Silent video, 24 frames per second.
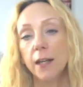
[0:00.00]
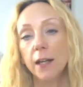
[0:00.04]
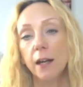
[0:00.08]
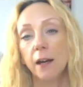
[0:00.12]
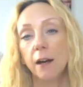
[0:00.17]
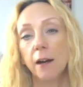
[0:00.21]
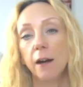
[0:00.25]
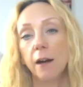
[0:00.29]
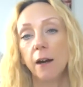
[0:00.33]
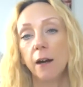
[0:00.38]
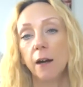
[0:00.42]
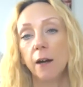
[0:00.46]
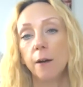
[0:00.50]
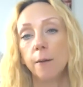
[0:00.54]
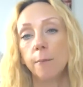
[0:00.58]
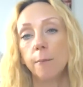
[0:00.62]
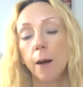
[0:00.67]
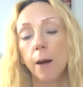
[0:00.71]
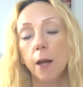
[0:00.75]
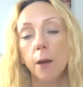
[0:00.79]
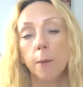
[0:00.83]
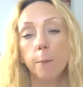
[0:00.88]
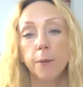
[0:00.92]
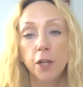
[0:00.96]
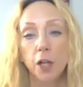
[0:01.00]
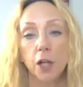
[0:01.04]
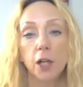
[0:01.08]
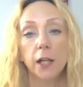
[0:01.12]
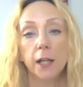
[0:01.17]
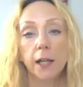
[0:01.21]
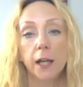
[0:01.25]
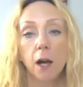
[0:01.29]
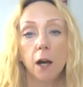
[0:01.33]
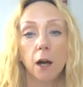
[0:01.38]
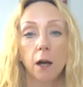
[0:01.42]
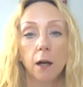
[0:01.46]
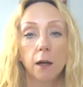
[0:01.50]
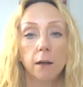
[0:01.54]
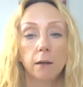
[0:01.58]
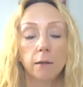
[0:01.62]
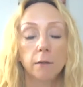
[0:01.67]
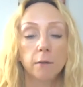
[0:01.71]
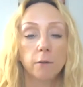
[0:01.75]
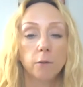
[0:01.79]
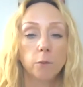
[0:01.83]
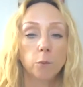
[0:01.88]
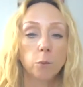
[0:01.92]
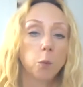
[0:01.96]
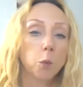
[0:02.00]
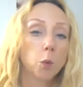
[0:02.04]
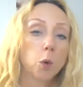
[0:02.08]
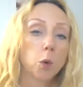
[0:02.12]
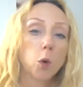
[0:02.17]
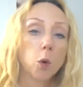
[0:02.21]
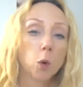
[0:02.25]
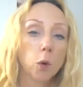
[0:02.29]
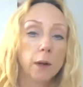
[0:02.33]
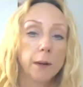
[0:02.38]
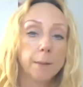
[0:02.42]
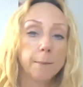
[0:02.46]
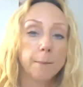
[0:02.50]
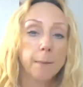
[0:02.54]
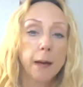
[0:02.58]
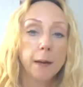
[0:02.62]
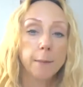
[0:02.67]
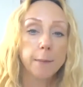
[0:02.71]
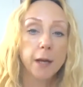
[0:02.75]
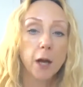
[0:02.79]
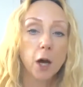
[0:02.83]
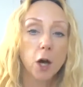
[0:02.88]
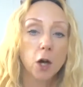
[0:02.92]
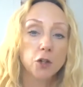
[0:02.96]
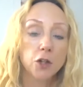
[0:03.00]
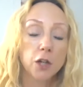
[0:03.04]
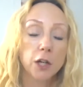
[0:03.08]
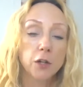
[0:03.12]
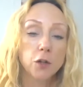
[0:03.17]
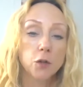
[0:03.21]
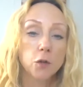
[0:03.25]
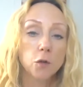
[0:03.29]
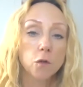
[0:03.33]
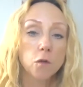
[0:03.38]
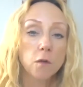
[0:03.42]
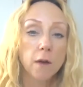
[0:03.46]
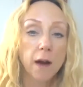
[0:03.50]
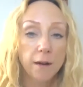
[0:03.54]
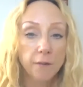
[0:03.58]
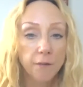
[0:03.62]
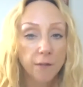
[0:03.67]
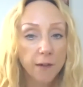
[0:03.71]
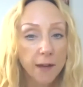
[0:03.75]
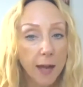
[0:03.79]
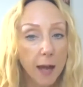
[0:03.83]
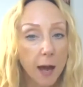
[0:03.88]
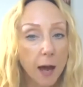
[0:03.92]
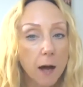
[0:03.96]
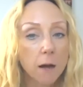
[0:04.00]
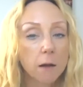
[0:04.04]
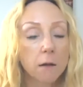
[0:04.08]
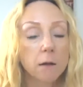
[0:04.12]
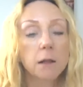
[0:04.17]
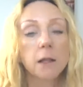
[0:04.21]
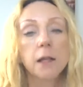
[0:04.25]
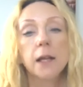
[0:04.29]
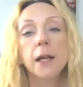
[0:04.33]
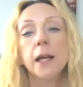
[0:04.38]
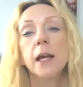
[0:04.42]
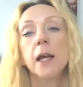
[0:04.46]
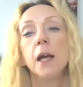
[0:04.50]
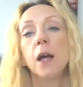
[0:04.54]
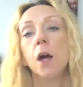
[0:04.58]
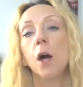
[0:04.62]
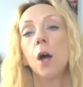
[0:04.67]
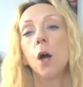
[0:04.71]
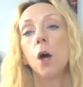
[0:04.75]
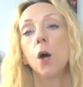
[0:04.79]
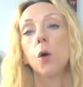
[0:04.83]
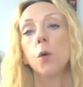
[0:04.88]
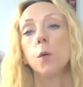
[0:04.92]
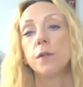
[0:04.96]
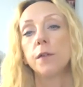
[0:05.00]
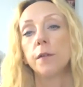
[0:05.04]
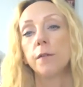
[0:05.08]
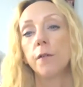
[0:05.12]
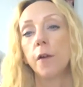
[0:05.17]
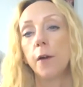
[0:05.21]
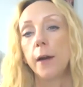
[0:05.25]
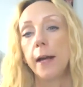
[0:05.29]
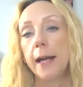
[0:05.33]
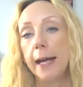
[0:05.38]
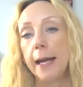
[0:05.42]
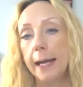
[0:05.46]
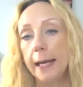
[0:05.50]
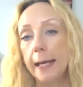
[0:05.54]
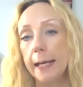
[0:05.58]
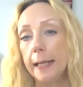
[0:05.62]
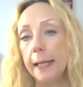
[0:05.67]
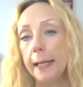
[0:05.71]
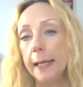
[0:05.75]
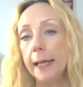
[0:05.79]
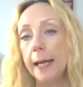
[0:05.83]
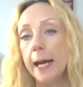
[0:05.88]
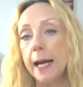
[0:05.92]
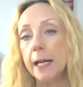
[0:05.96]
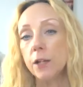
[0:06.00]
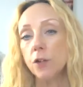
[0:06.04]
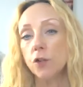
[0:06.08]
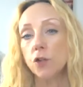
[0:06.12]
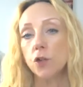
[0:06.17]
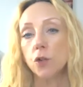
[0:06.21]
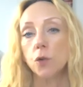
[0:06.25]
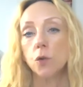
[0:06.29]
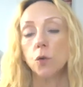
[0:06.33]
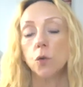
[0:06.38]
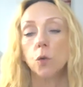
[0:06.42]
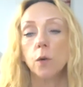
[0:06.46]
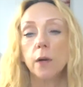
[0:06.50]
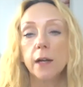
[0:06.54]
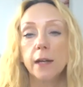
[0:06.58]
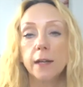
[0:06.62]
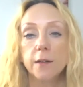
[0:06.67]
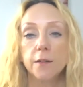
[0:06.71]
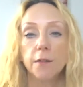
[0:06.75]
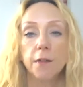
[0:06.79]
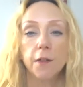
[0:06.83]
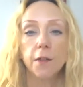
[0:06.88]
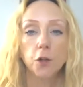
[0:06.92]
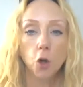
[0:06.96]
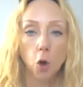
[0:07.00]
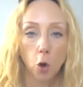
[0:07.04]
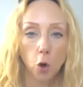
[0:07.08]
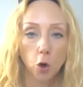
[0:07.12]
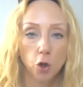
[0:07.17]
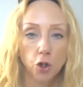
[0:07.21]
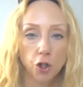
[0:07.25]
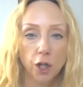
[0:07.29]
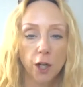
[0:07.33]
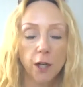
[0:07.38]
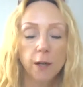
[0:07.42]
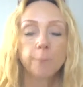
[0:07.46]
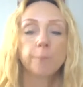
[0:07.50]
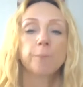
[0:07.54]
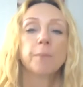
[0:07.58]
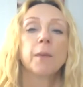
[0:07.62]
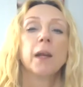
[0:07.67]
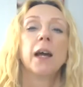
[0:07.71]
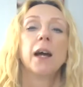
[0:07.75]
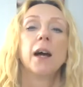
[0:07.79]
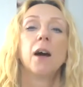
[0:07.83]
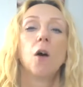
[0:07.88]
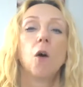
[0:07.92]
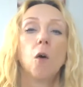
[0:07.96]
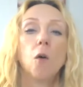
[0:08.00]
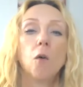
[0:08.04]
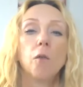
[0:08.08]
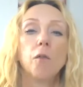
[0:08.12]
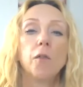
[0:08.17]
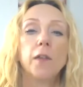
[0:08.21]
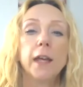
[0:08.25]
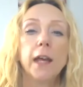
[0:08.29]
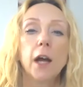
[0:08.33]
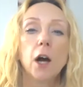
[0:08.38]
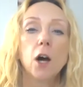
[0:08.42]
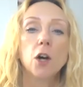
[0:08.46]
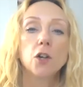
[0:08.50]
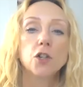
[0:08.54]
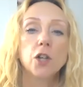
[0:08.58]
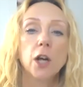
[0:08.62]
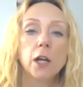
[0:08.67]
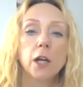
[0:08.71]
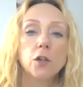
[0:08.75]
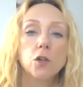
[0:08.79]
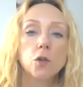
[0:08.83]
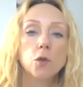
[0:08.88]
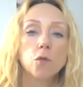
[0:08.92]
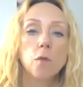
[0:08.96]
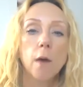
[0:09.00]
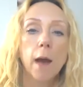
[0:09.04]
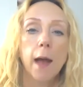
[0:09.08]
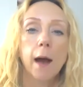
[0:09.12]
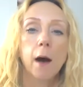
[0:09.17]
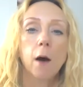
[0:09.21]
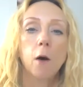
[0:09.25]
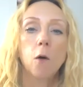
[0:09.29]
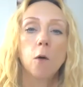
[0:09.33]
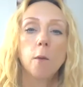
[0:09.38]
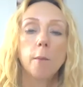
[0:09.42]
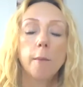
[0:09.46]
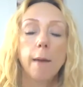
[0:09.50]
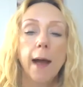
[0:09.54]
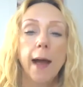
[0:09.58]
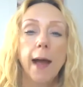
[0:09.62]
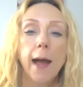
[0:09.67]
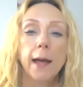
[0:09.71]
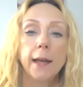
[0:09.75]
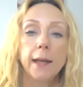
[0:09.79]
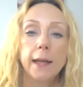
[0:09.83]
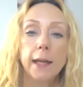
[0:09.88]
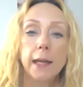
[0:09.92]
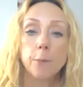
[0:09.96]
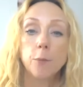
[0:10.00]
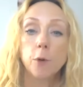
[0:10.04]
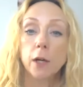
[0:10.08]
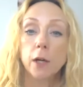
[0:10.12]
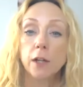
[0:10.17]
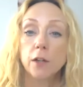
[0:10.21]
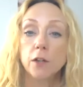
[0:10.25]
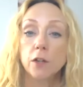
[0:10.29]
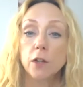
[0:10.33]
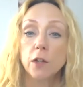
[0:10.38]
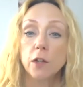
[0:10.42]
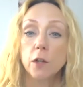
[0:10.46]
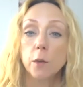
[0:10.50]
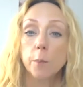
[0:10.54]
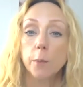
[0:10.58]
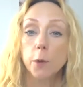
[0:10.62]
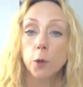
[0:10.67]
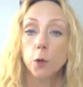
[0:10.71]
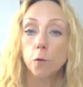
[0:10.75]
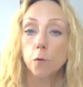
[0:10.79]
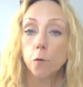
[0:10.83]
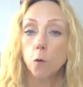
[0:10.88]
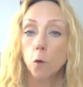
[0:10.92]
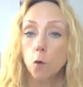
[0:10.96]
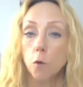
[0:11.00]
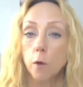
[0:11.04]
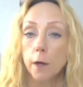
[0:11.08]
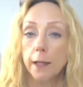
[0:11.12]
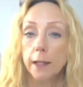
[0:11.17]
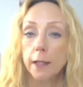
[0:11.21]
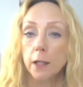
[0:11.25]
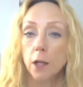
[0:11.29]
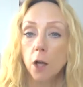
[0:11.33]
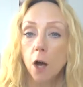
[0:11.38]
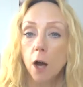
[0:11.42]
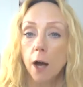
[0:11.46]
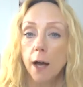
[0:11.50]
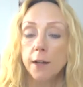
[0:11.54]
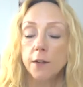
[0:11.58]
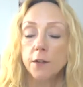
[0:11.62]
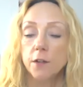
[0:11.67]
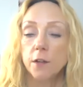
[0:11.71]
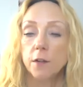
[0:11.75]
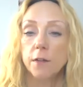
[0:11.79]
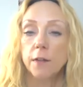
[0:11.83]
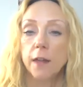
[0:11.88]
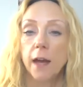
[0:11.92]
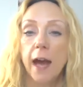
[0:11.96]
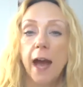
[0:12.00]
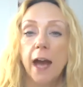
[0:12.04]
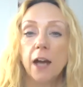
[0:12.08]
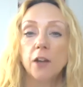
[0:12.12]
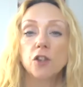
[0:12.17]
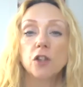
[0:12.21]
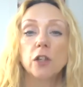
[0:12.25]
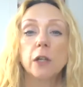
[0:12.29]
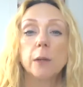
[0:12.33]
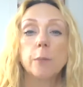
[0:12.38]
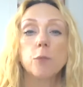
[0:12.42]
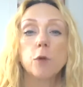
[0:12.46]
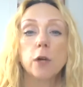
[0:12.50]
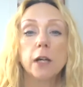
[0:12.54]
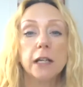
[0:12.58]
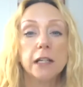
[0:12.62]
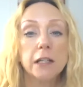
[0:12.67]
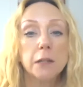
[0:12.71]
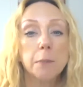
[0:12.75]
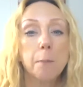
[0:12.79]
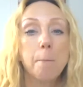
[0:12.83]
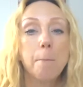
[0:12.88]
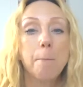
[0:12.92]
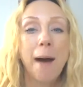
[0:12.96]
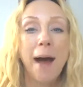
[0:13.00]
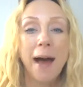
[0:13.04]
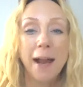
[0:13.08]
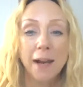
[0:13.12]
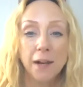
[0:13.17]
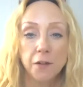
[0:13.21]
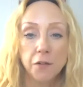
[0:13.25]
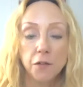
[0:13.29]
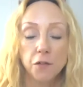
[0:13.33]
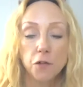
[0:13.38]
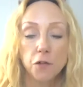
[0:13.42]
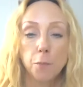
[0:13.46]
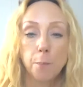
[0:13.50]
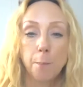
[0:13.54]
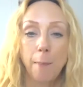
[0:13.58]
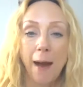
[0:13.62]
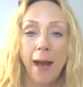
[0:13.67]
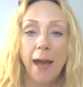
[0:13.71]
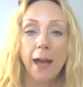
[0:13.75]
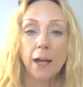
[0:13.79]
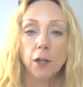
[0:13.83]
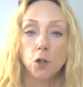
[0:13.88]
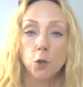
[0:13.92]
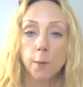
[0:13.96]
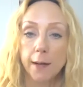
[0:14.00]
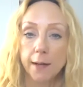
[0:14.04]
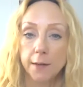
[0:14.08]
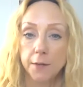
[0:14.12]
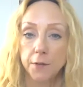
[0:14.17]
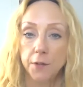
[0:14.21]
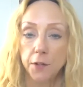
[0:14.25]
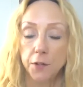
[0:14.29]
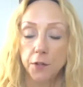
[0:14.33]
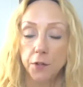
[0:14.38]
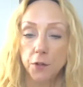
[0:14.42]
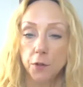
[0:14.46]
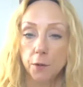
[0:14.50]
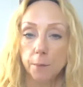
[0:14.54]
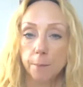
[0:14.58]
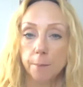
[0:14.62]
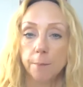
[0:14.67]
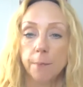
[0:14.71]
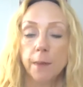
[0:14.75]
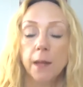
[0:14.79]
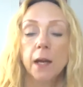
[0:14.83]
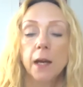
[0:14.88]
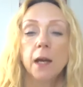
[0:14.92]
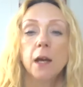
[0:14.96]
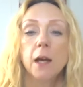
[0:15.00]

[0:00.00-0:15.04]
and particularly I will call in maybe Archangel Raphael, who is a very healing angel, is the doctor of the Archangel realm, and he brings in a beautiful green light that actually brings balance back to our system.